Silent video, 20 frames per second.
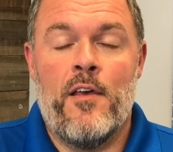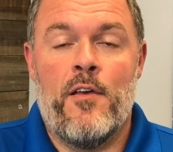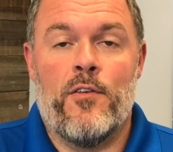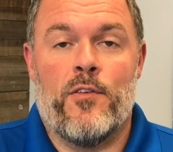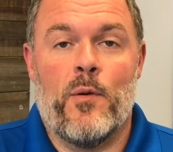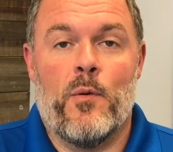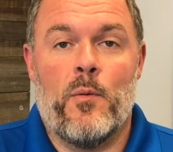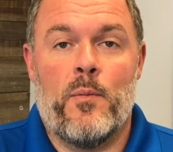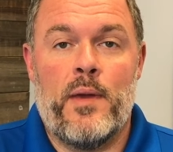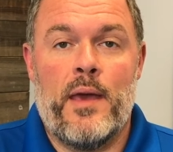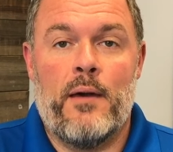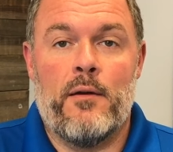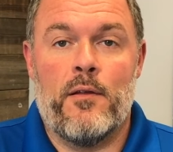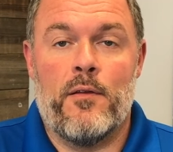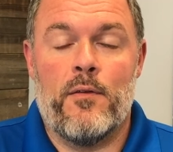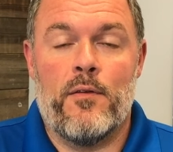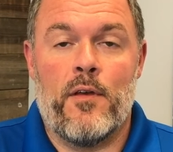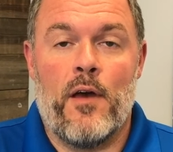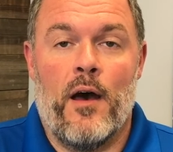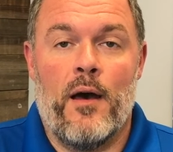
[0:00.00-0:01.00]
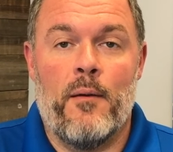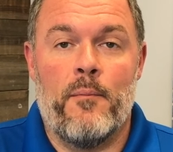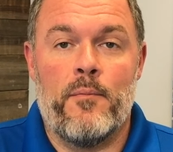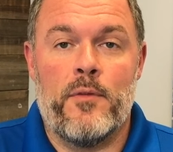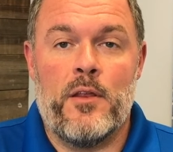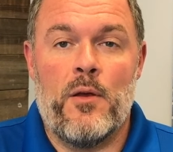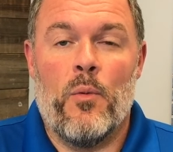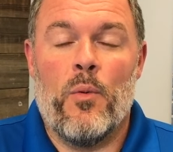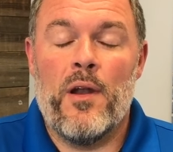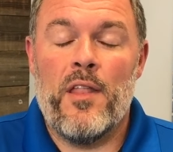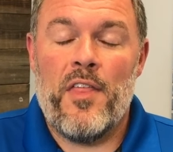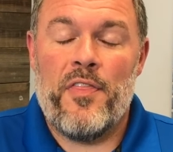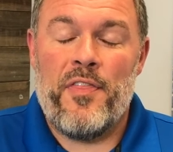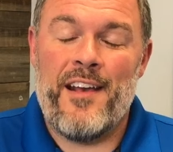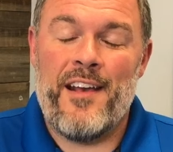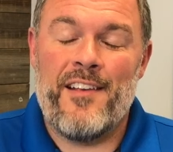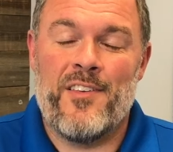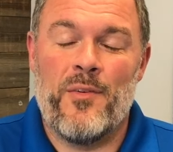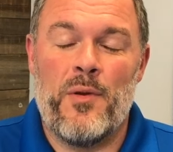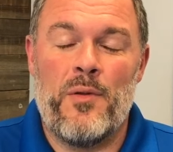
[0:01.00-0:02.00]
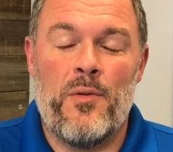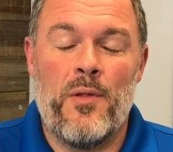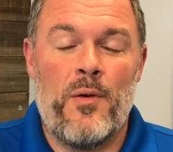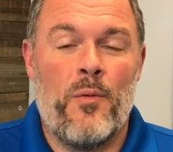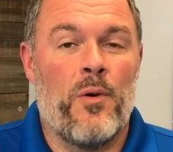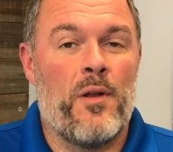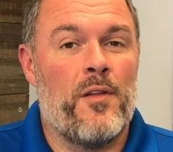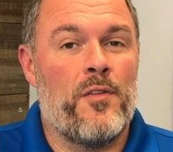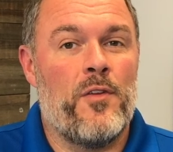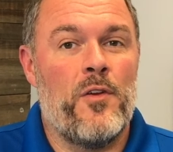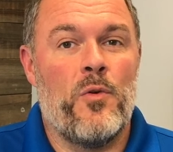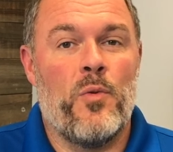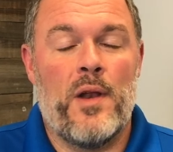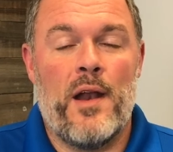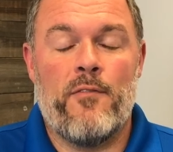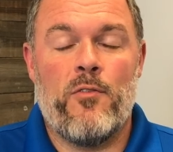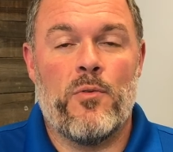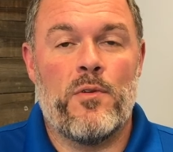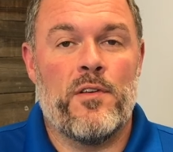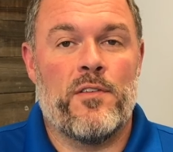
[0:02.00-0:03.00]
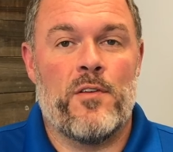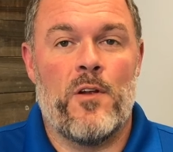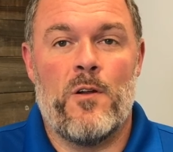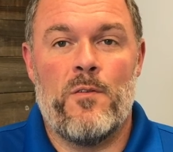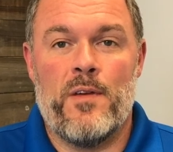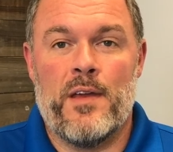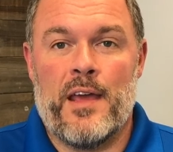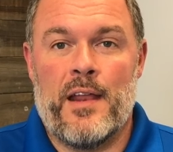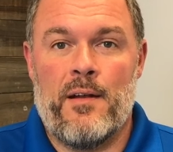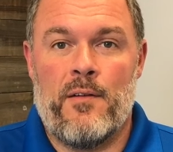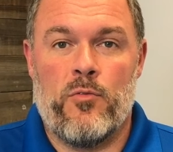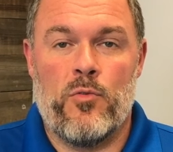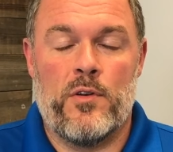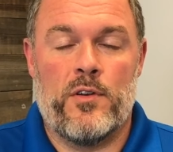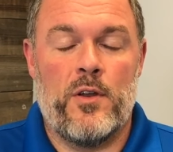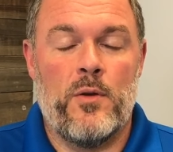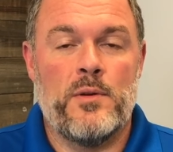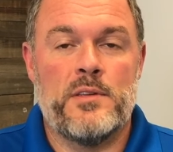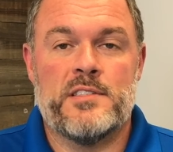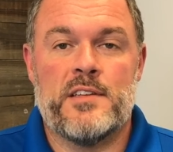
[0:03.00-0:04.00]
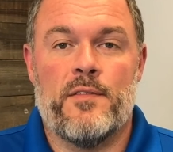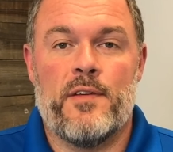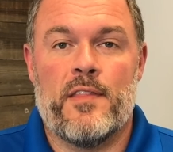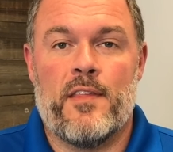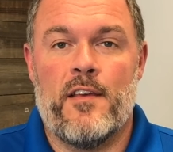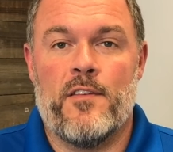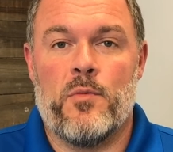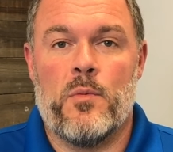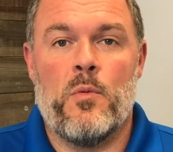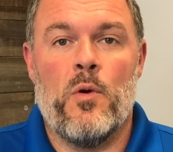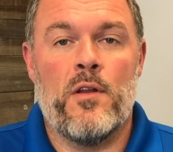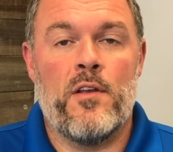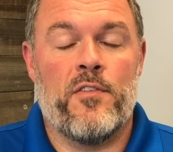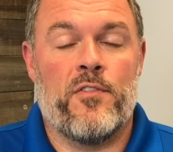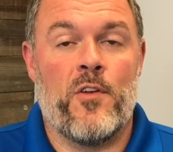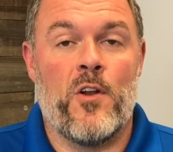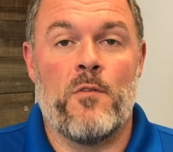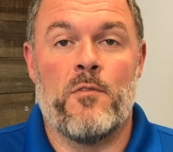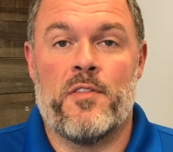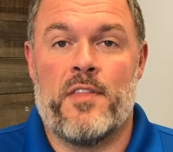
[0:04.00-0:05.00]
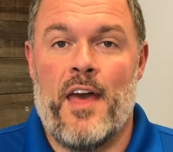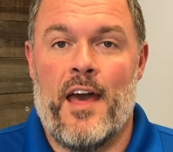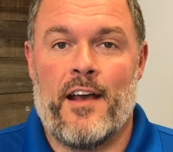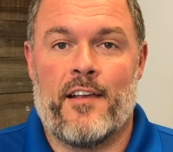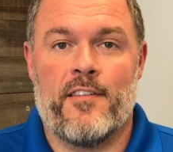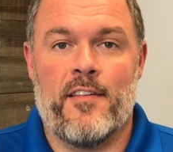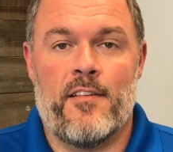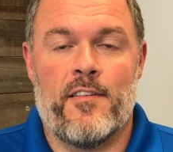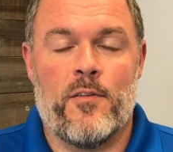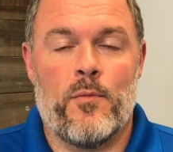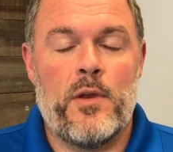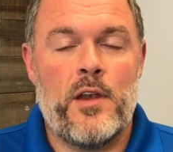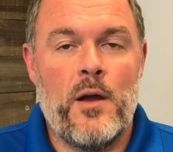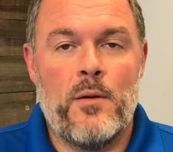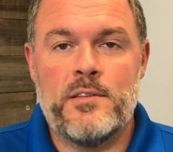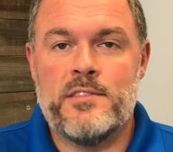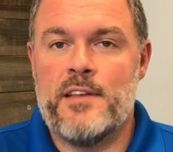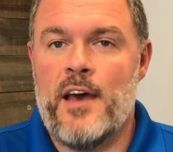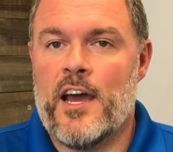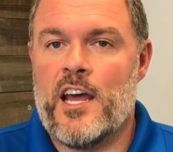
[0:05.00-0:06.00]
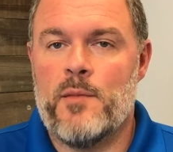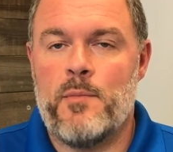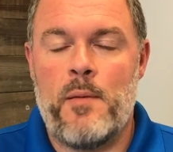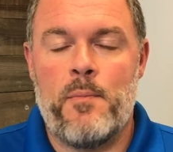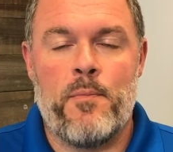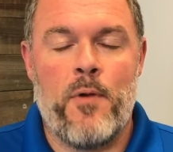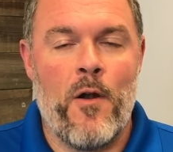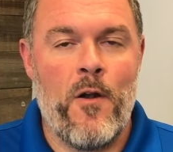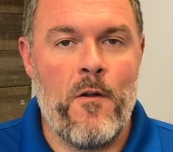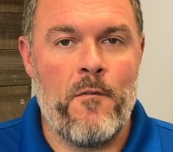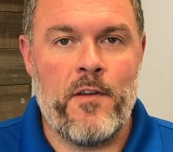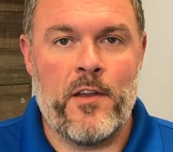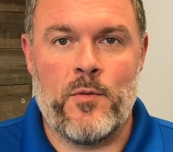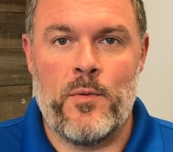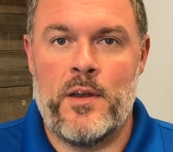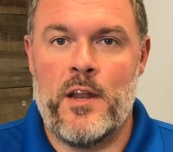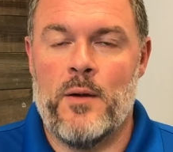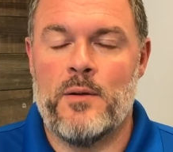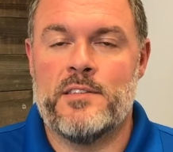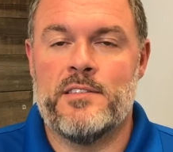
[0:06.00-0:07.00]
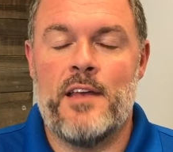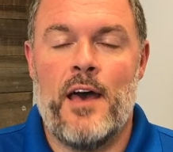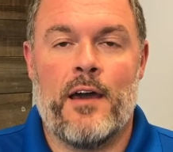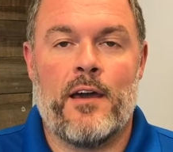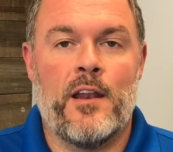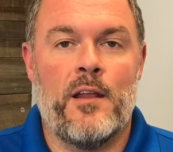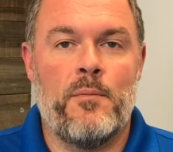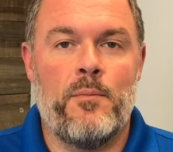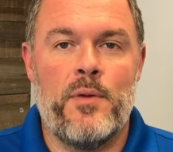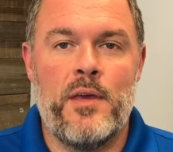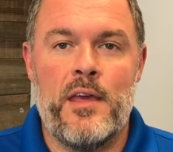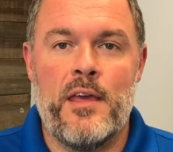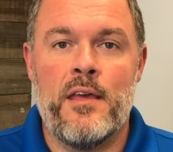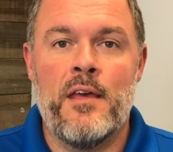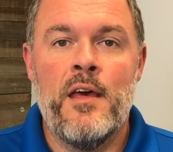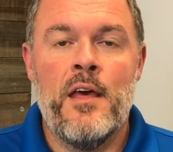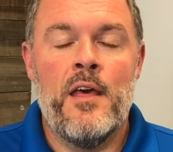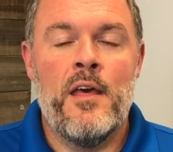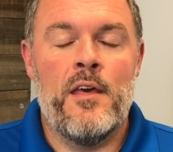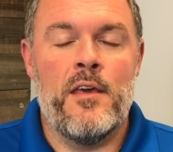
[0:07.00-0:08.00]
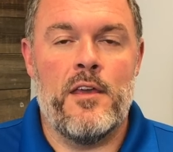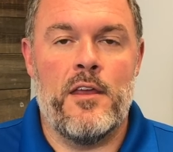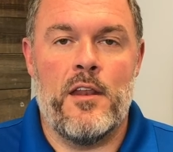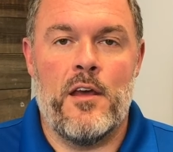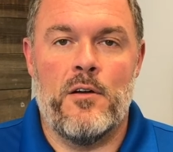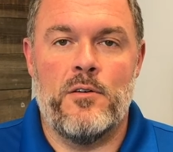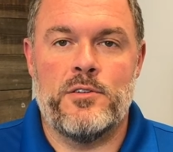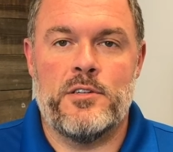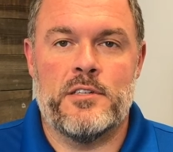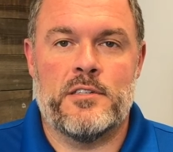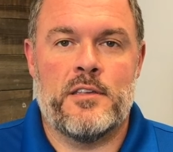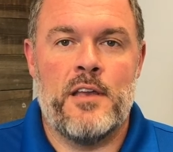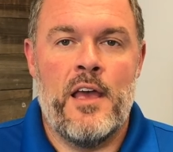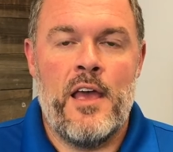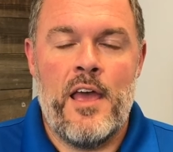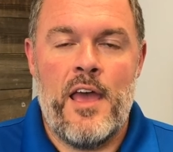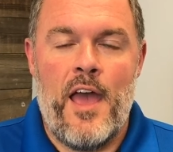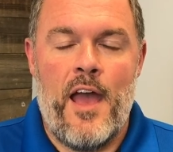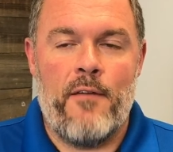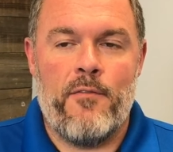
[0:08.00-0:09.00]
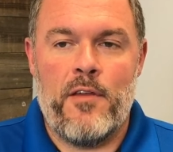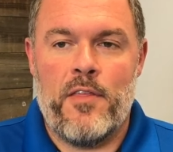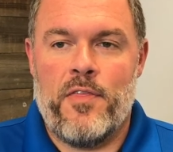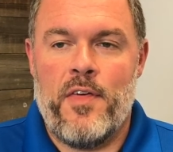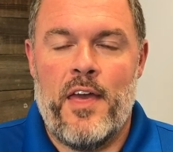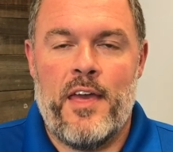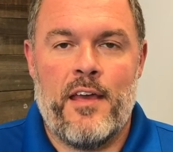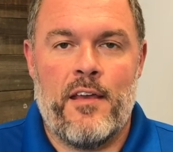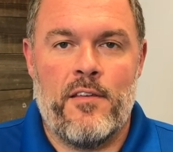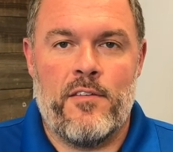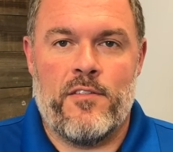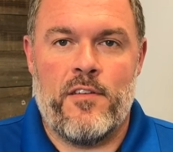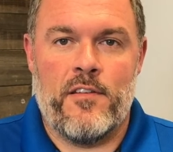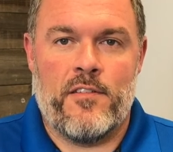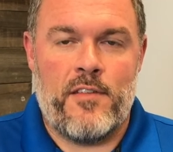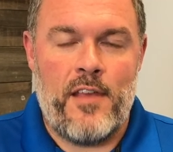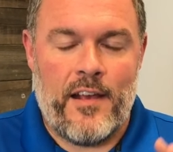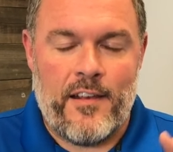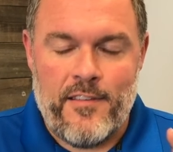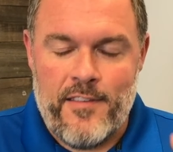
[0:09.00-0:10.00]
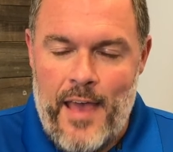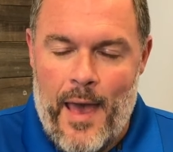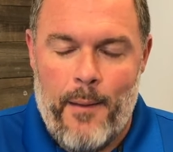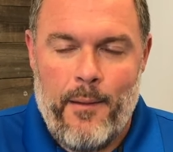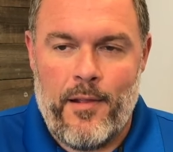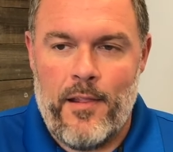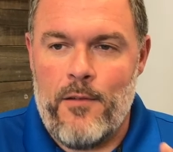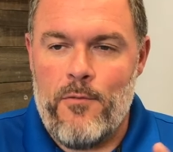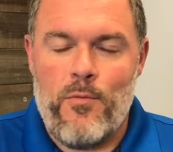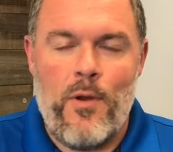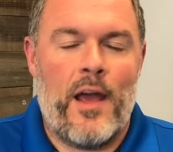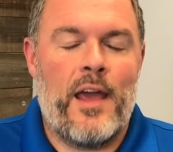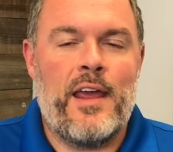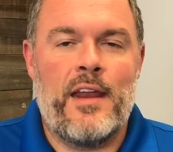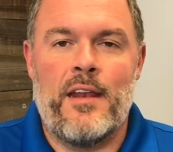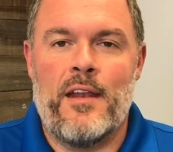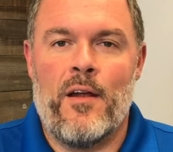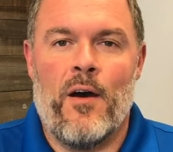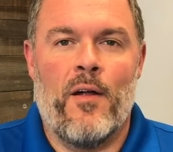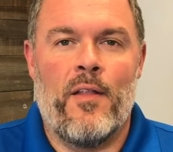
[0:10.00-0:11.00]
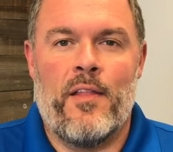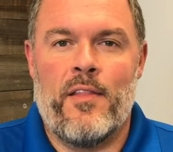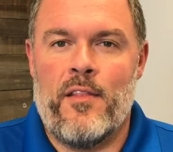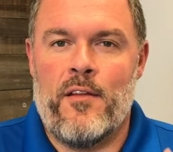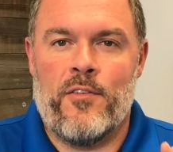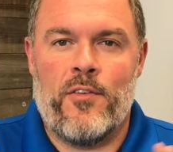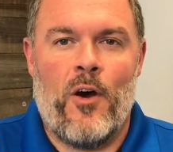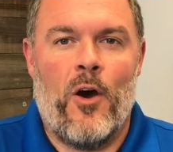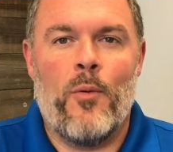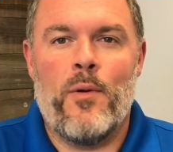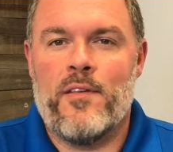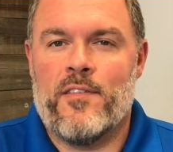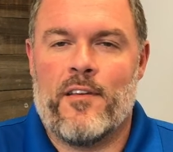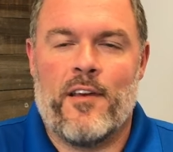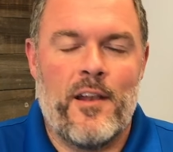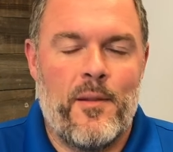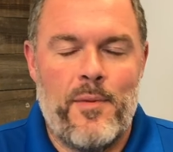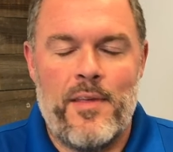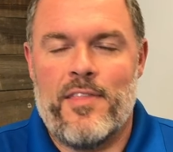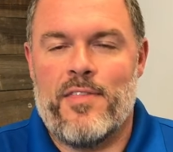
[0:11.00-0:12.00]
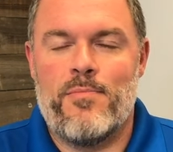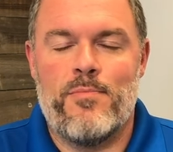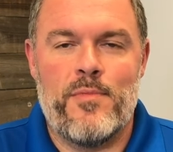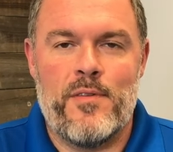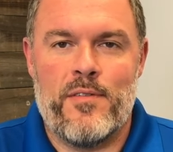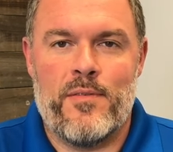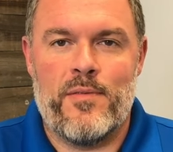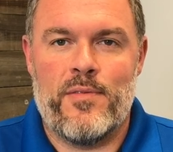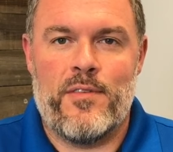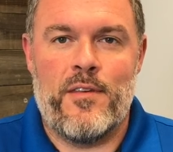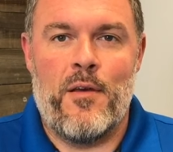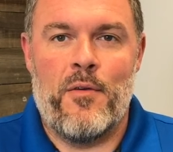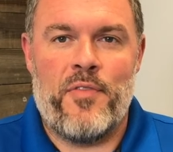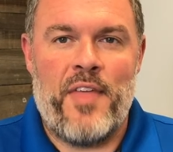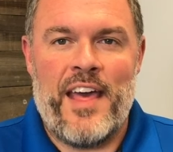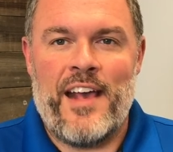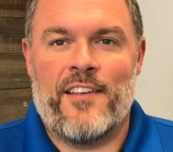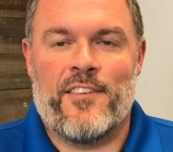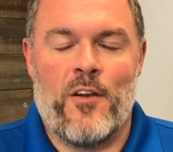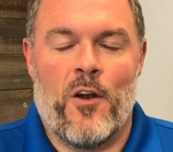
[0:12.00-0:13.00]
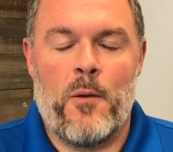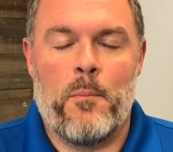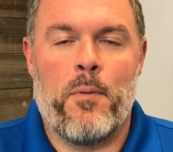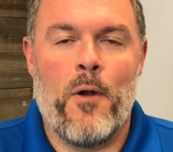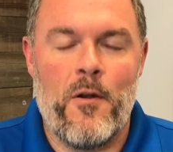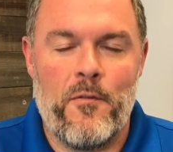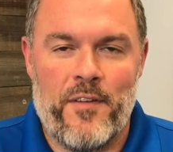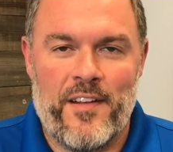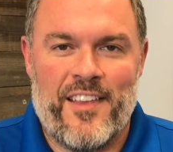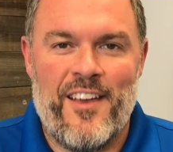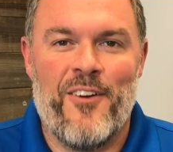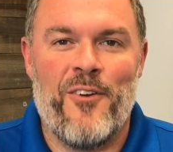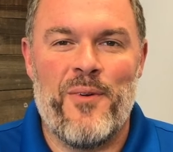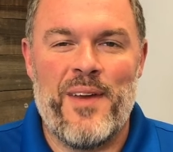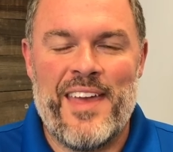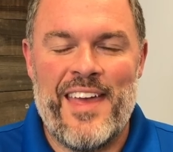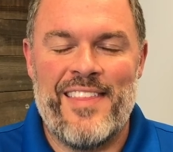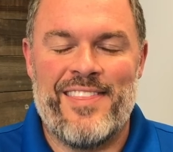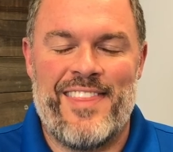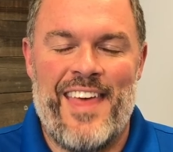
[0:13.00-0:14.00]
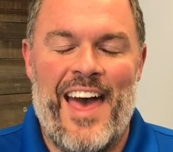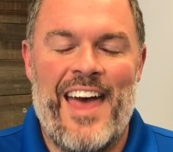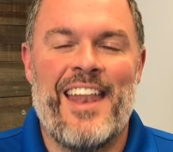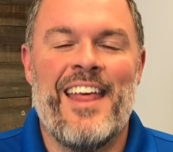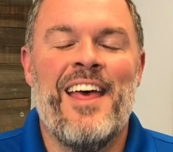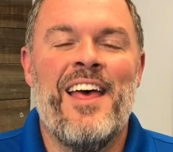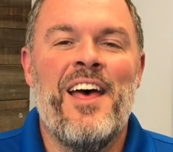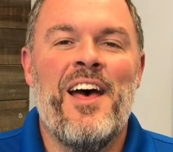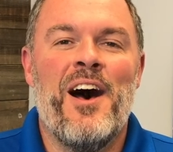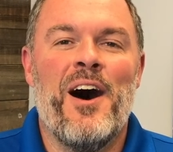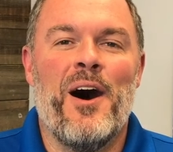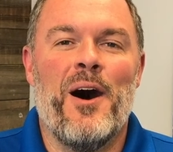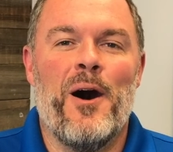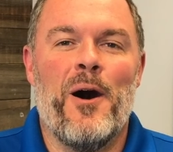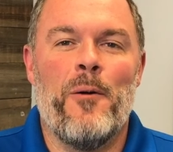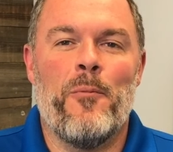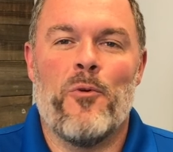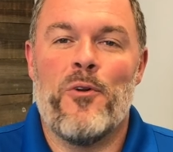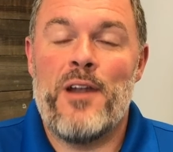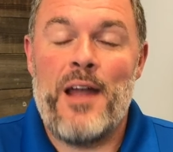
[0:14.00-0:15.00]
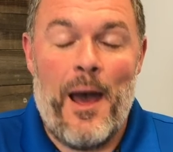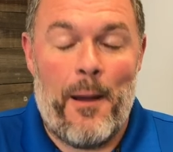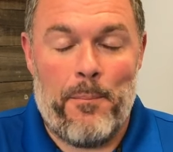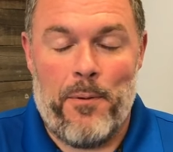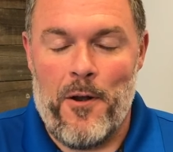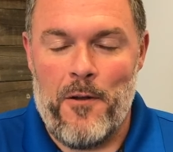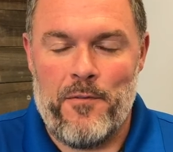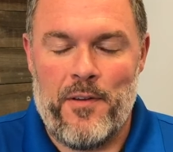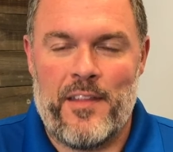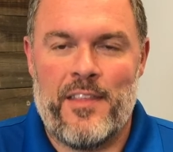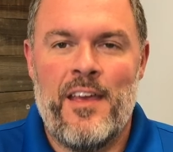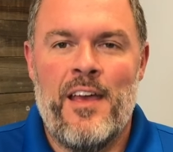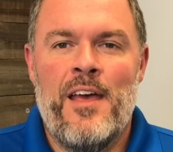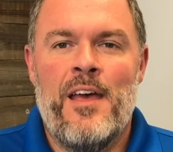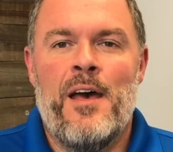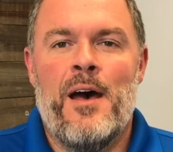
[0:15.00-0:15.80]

So we'll be able to, one things that we really want to do whenever we're serving and whenever we're doing stuff like this, we want to serve with excellence. We know it's not going to be perfect. We know it's not going to be, just everything is just exactly right and all that. There's always going to be just, things that aren't perfect. We get that. We're not perfect.